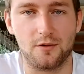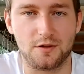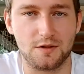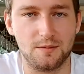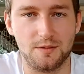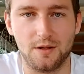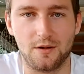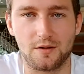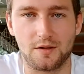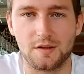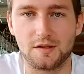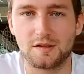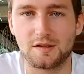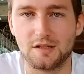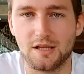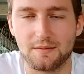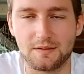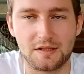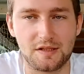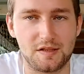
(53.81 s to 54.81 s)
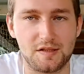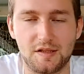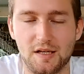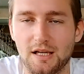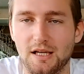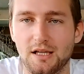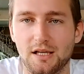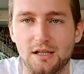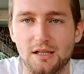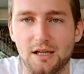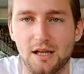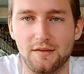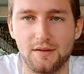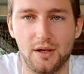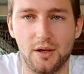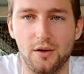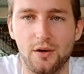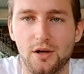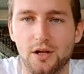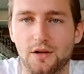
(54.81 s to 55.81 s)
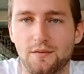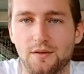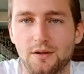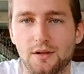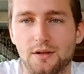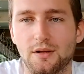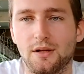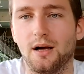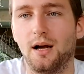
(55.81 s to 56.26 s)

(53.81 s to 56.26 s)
to be honest. Never seen it, never heard of it.